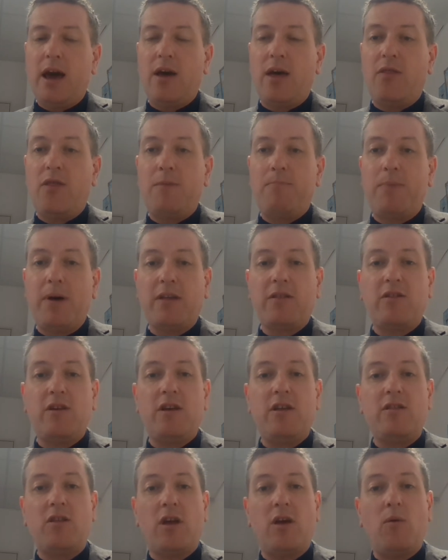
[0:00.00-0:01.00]
the
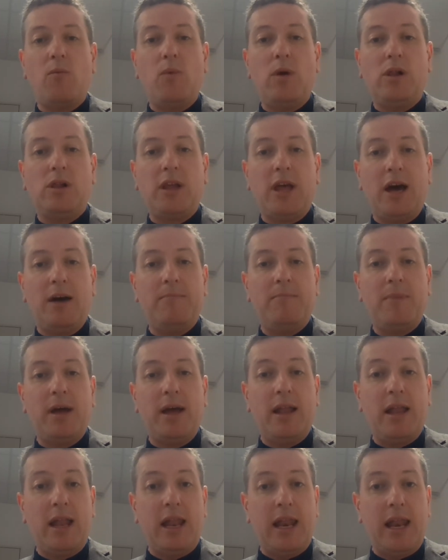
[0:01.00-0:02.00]
buses will come
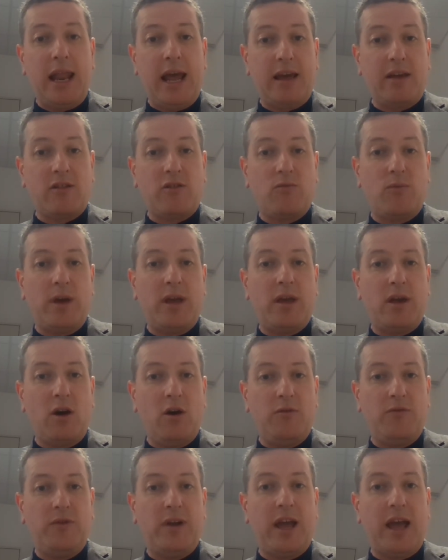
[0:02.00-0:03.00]
next week,
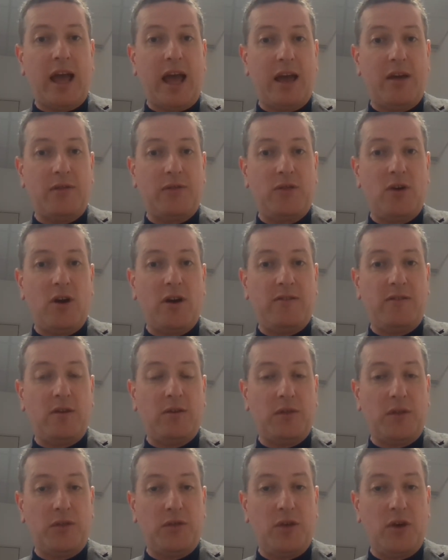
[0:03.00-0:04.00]
hopefully at 8.30
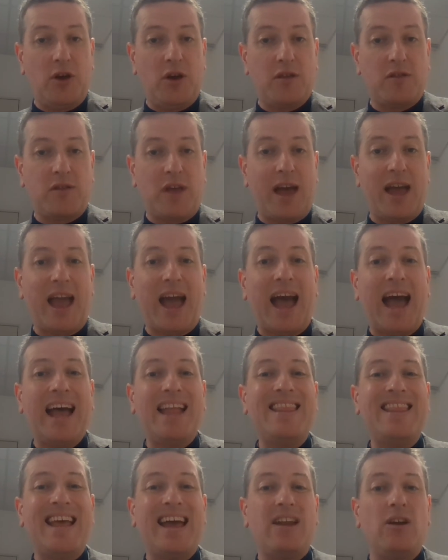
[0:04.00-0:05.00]
on the Thursday
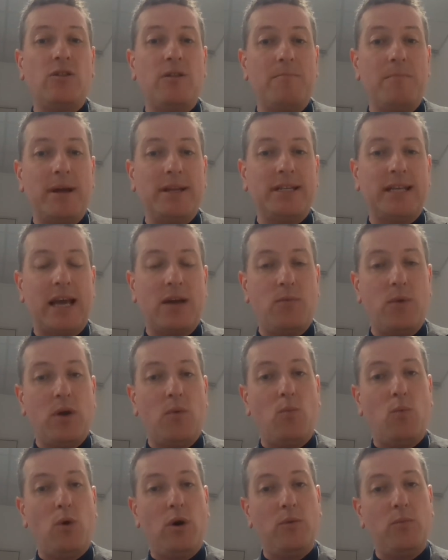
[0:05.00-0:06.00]
and then on the Monday. And we're,
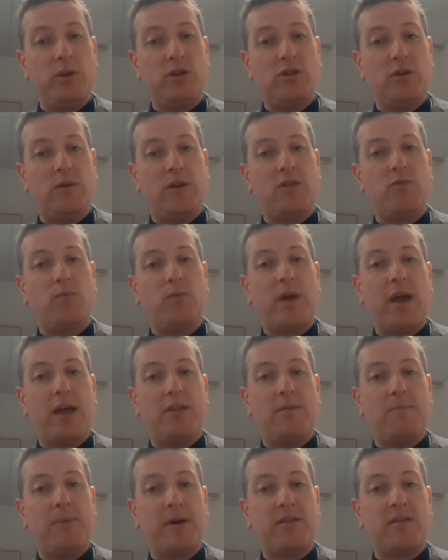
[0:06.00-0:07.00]
what we're doing is
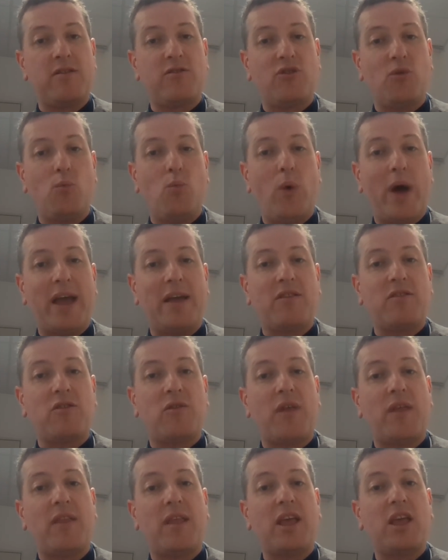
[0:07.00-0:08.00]
getting the buses to wait
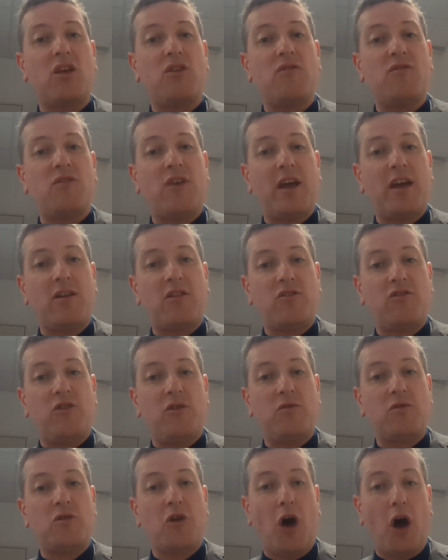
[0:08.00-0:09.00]
so then they can take
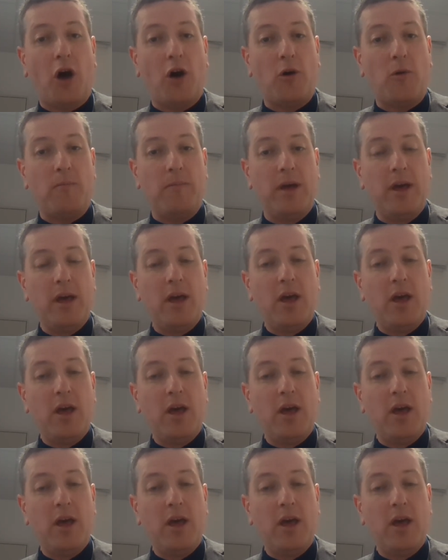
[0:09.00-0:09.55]
students home